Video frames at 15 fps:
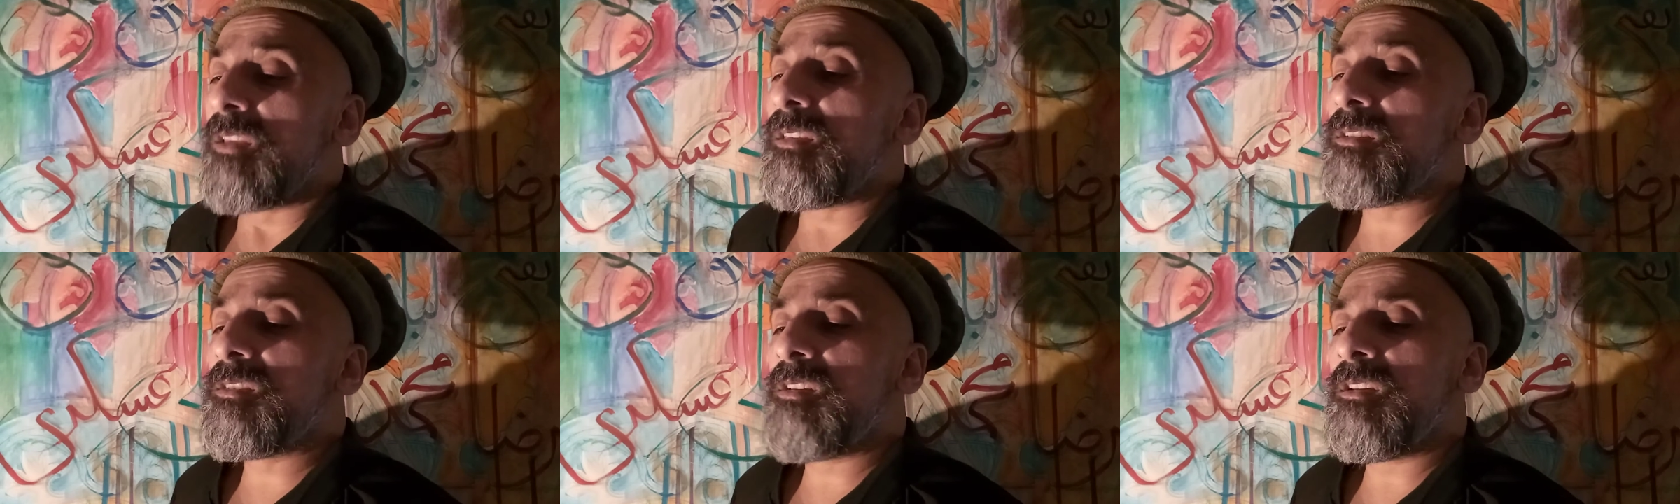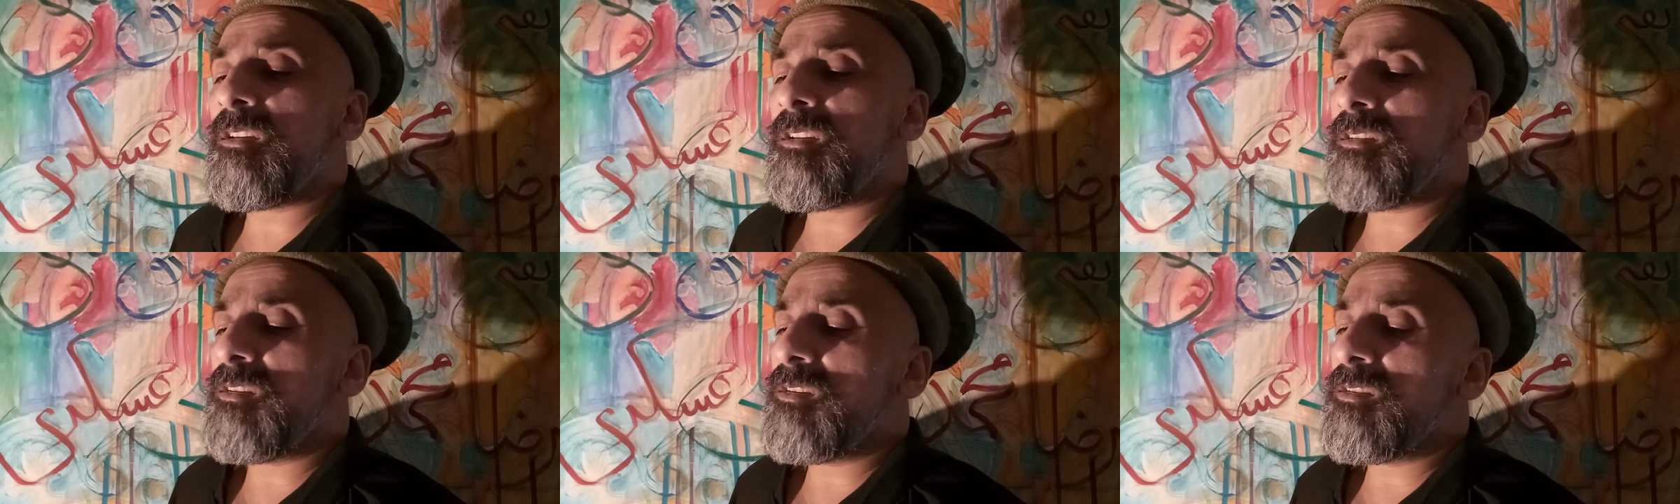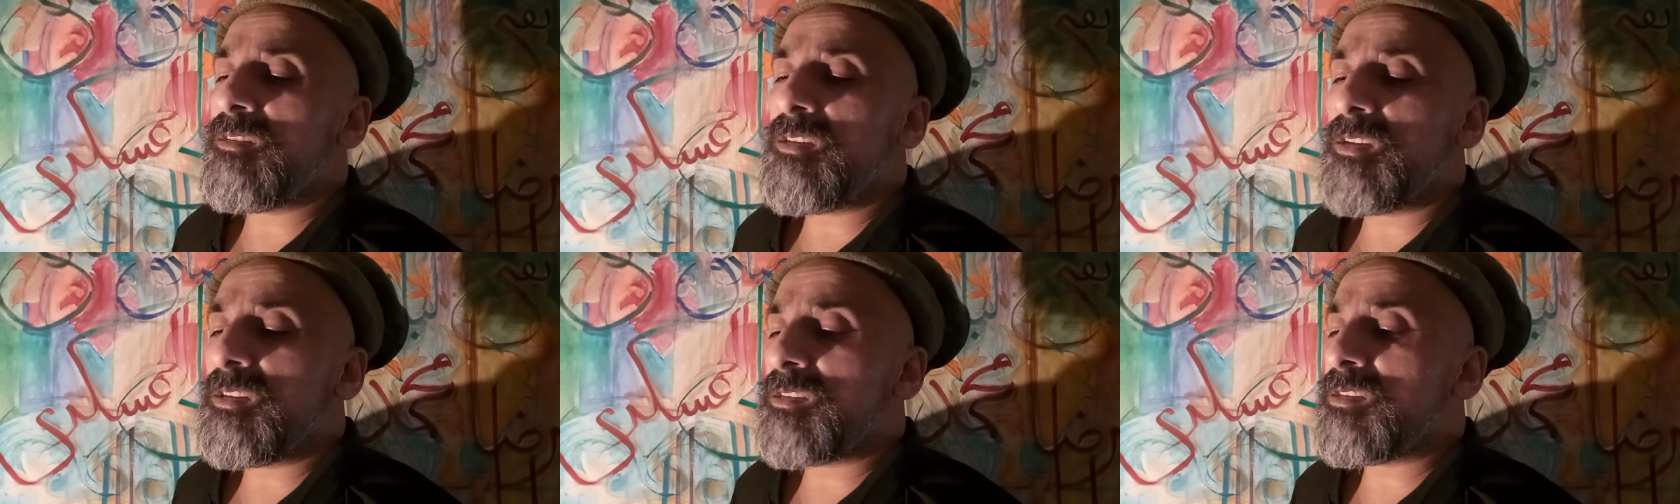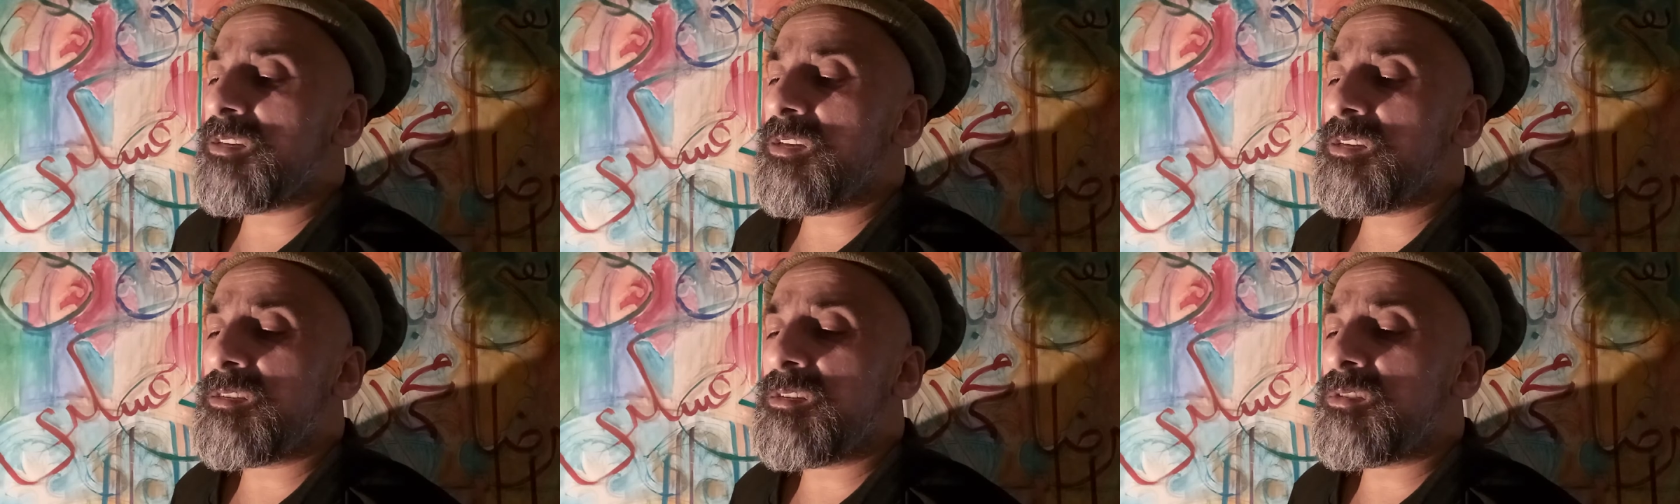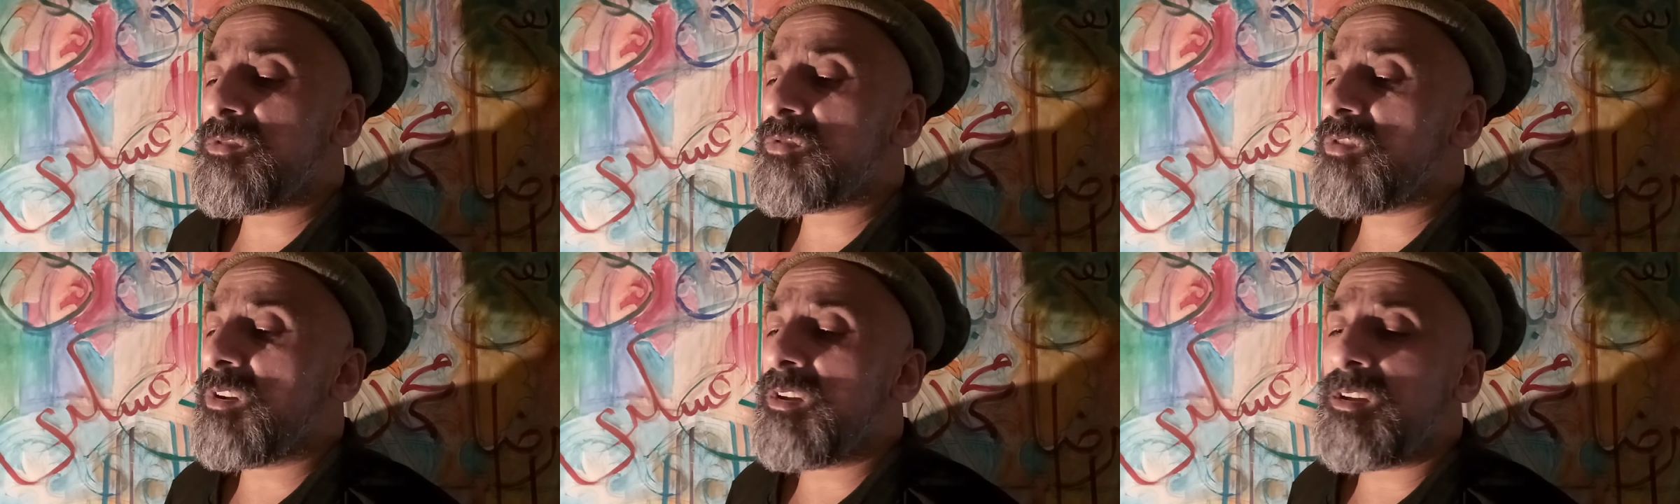the journey, it is a
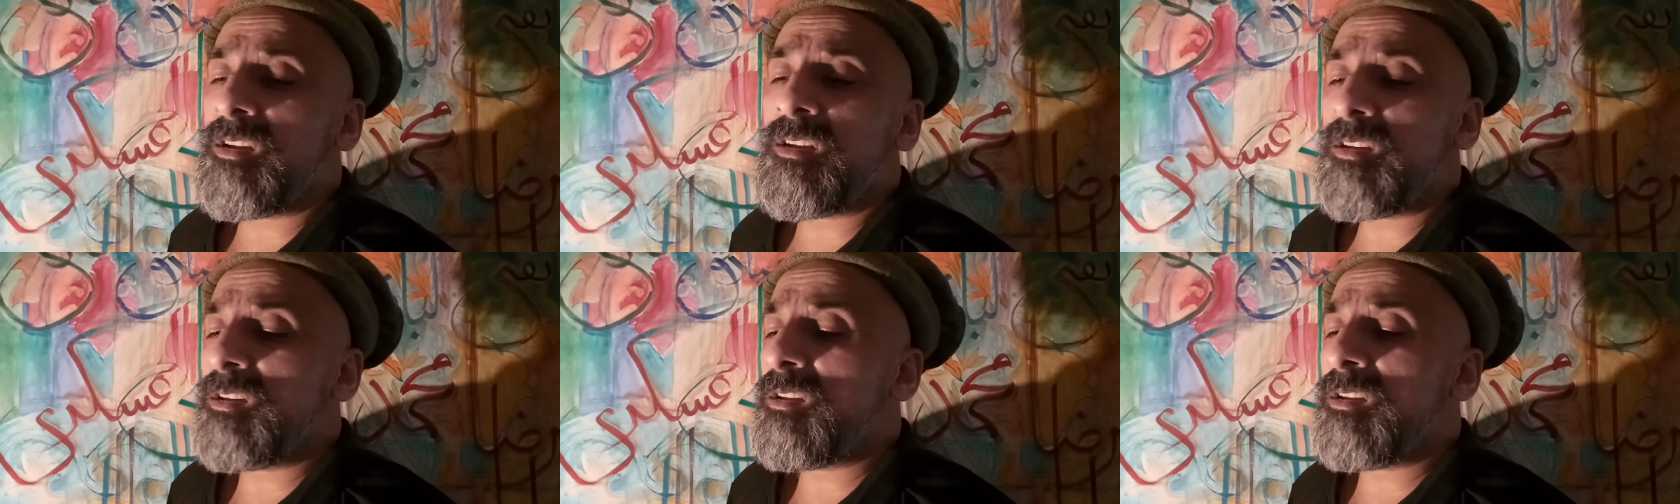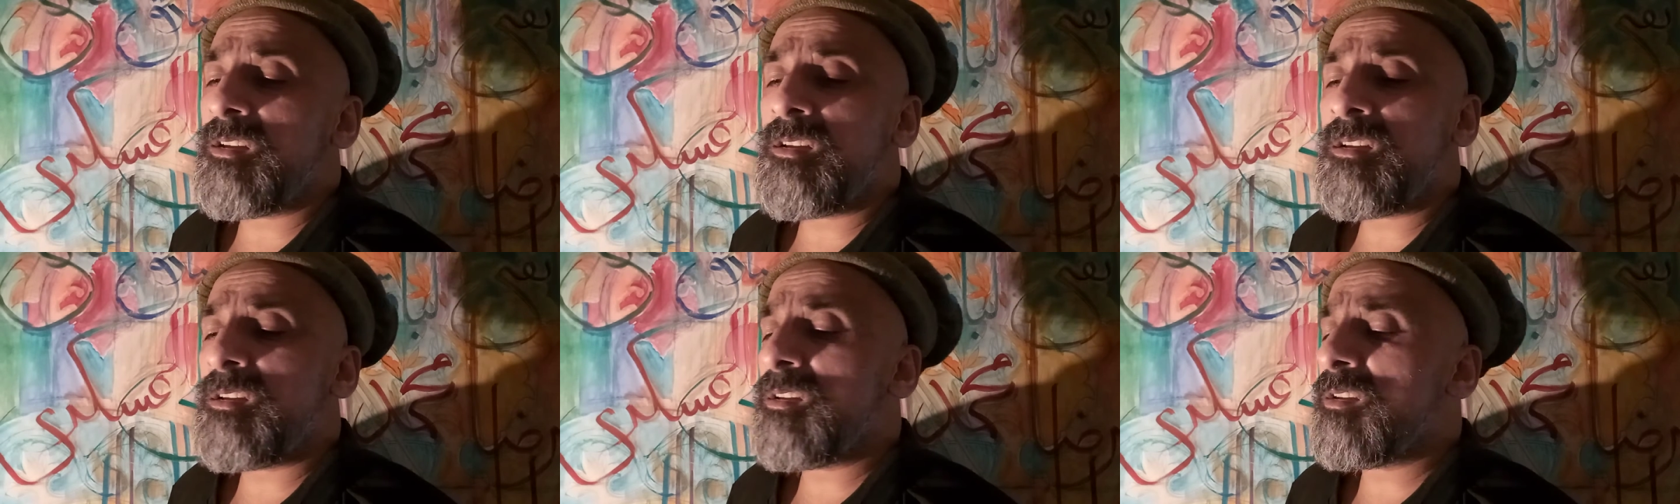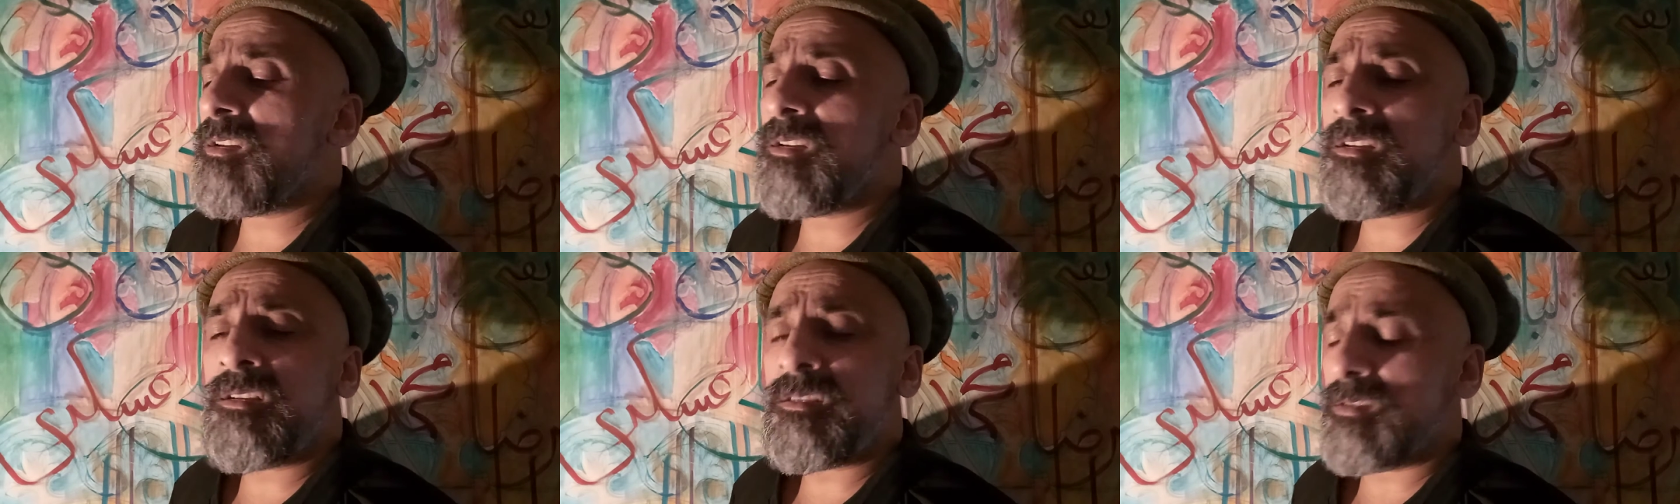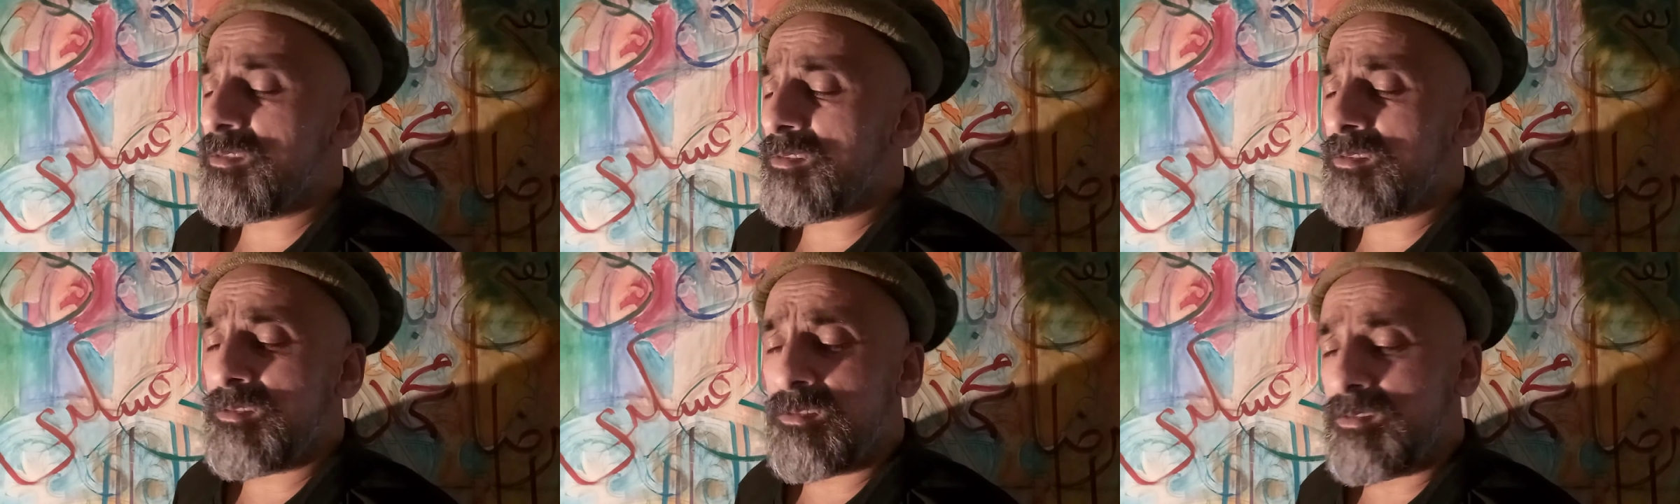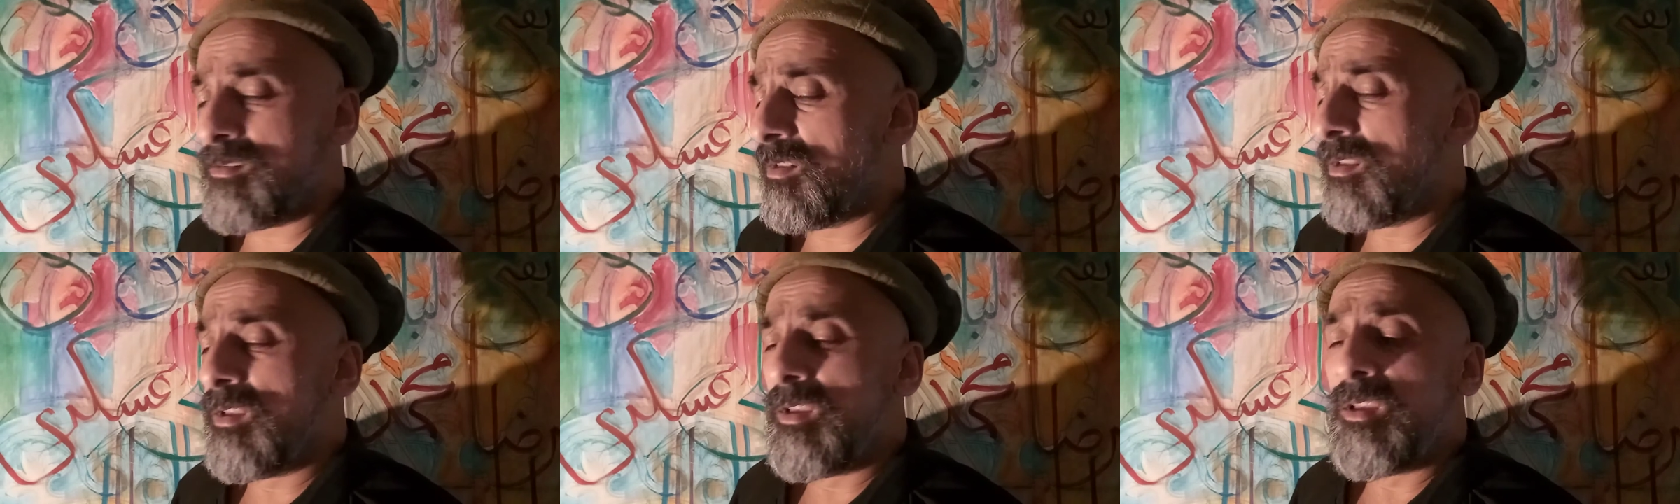trial.